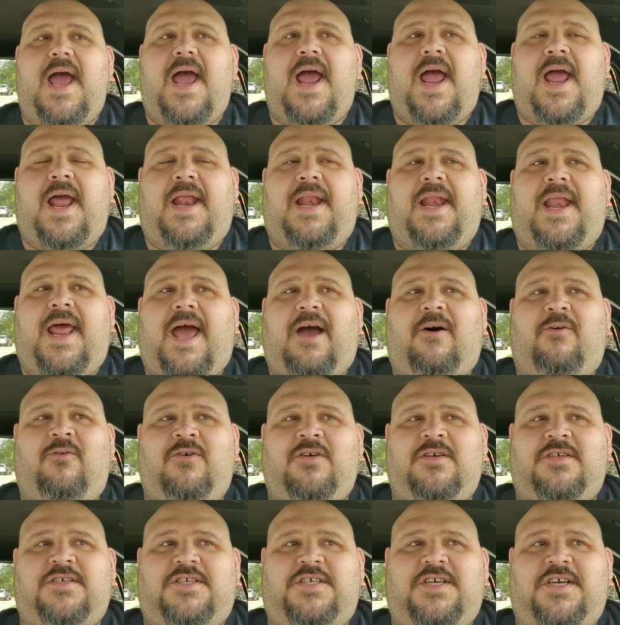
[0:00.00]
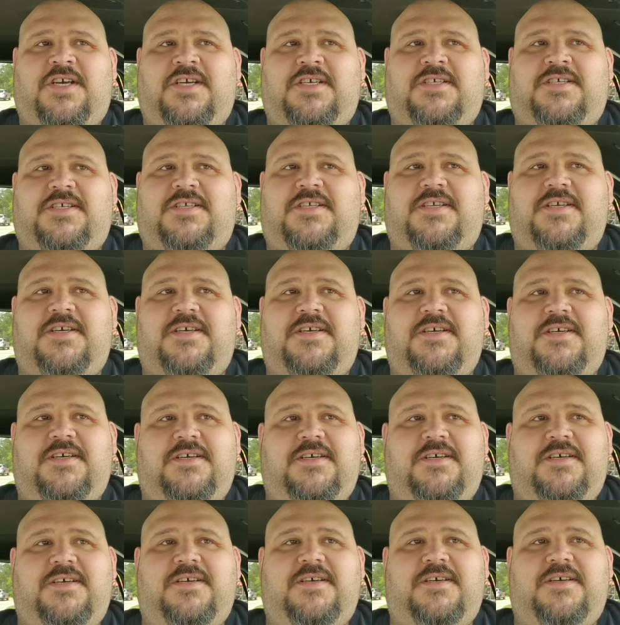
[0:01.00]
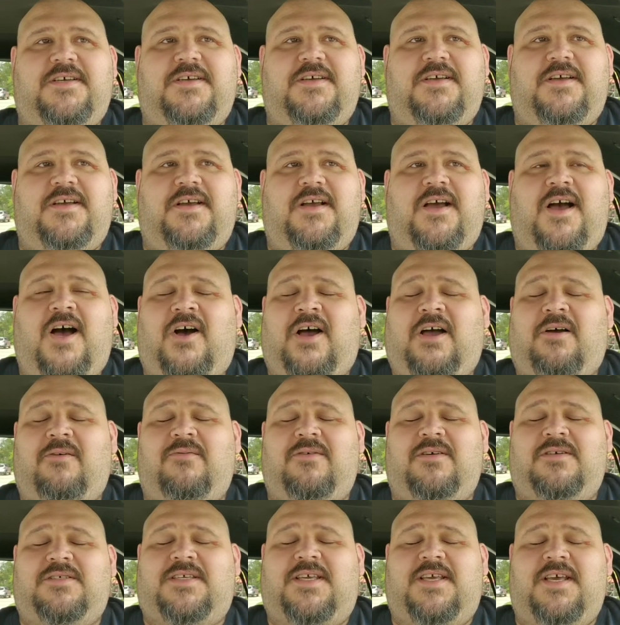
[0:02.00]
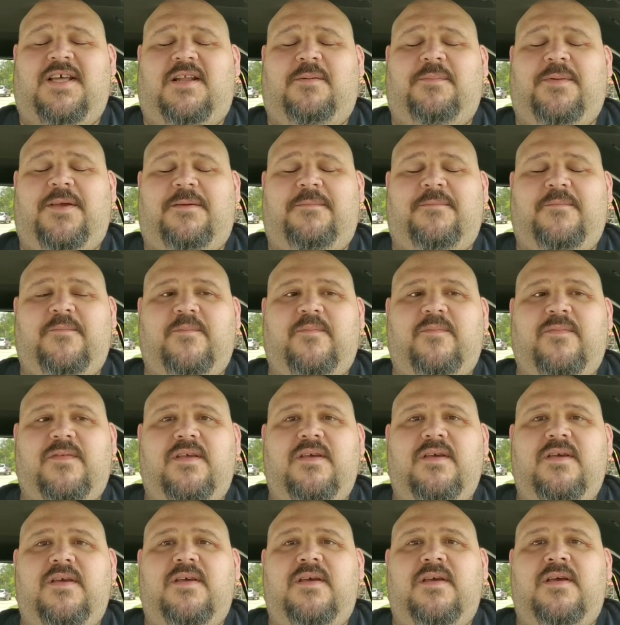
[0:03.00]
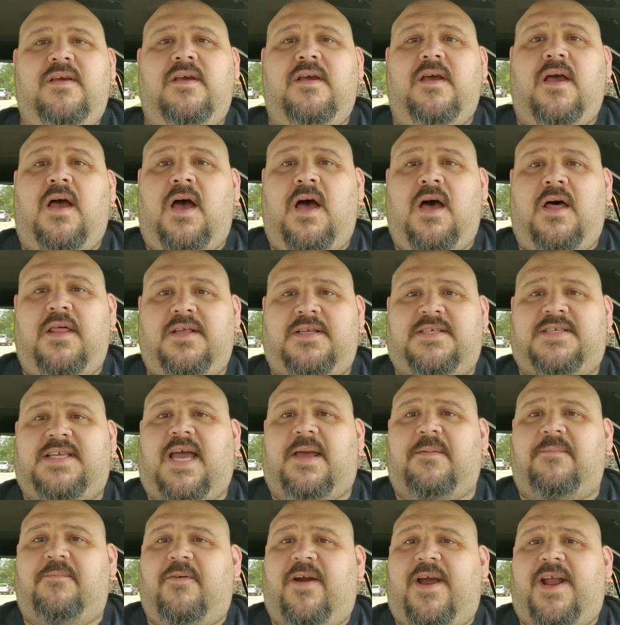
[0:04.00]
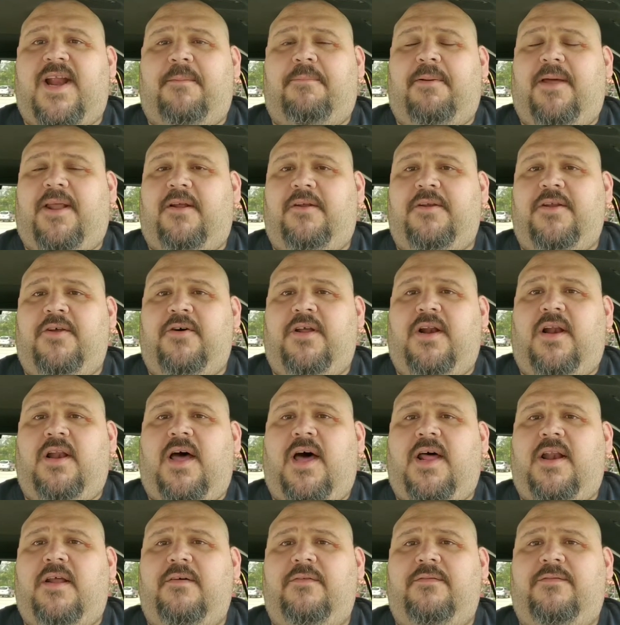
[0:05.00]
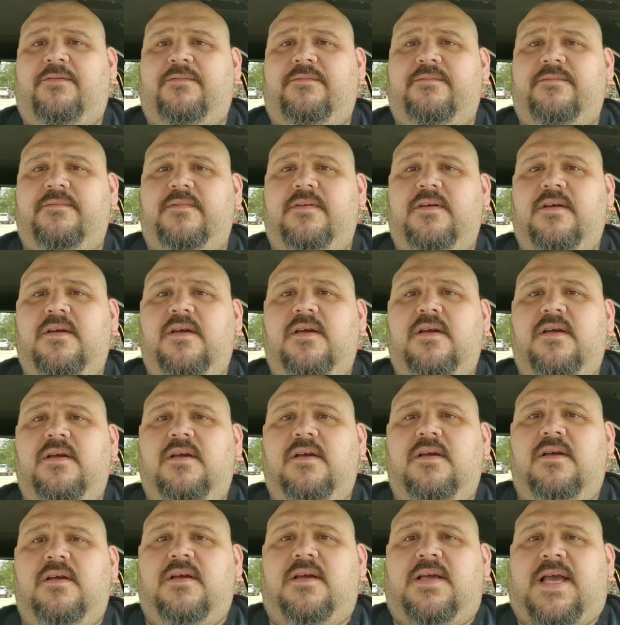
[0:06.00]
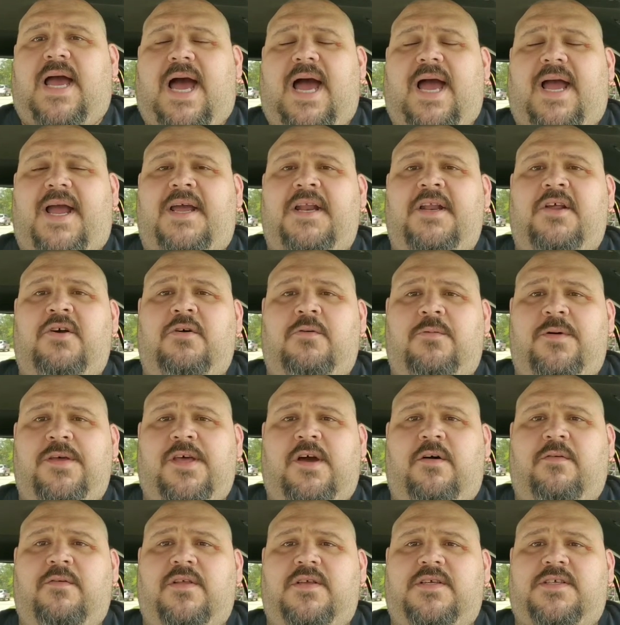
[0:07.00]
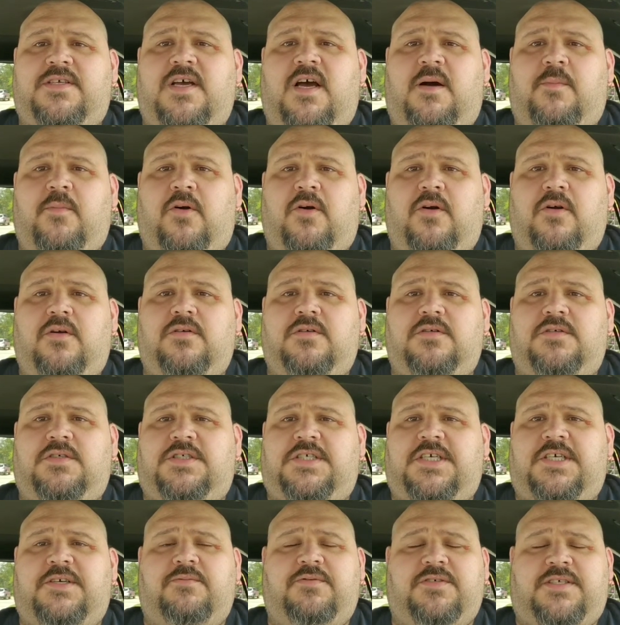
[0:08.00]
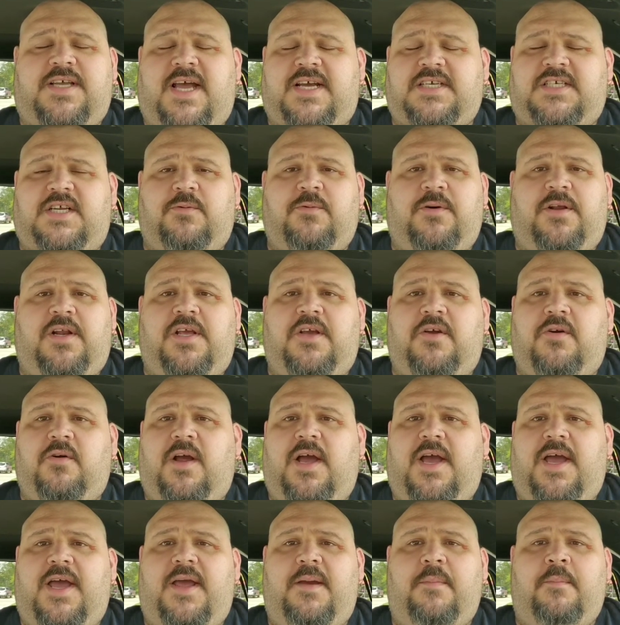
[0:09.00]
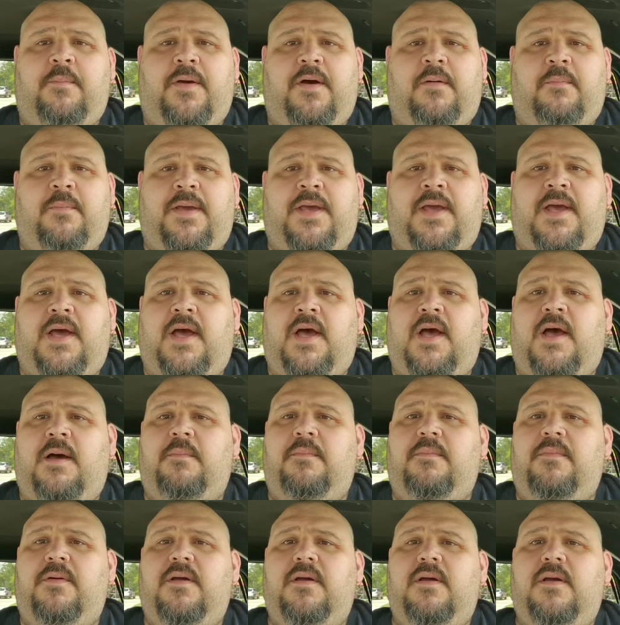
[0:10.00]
And that was just, oh, it was killing me. Uh, the same friend I plan on doing a lot of kayak canoeing with over the summer, she was actually really great, built me up.